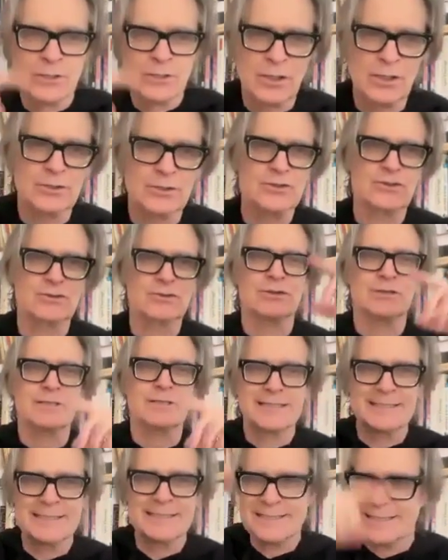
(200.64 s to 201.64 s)
cultural
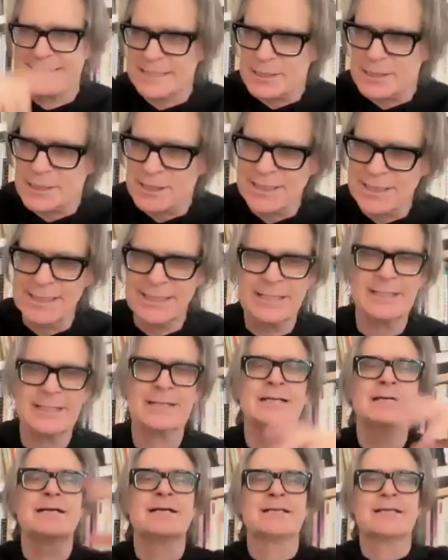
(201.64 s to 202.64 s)
conditioning